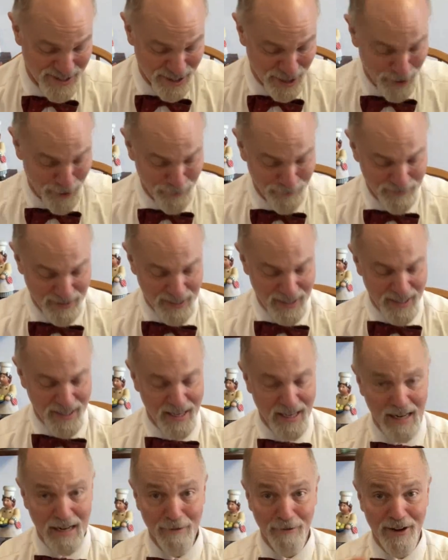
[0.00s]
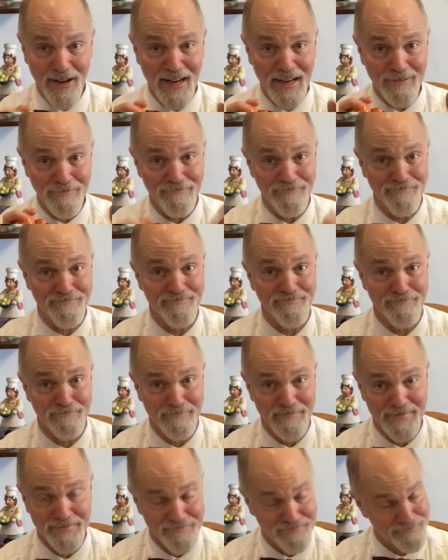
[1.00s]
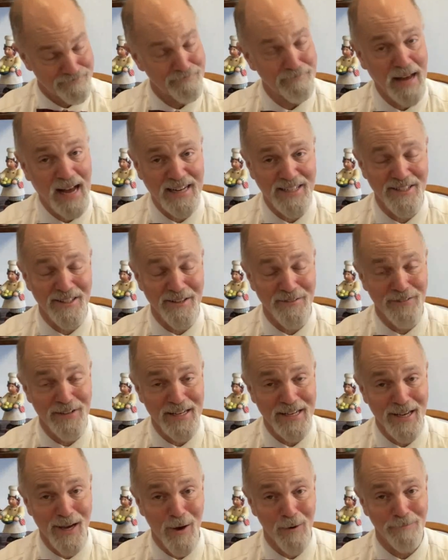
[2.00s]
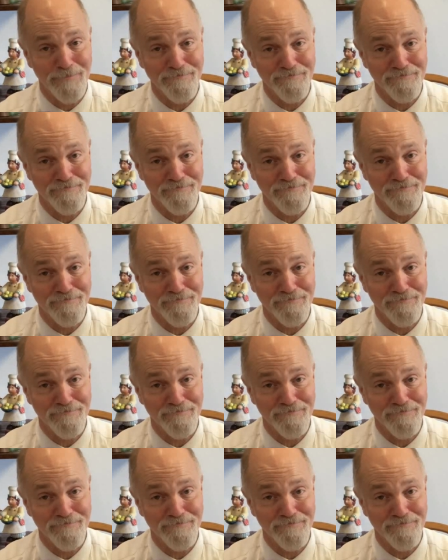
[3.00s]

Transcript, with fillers: So anyway, back to the video.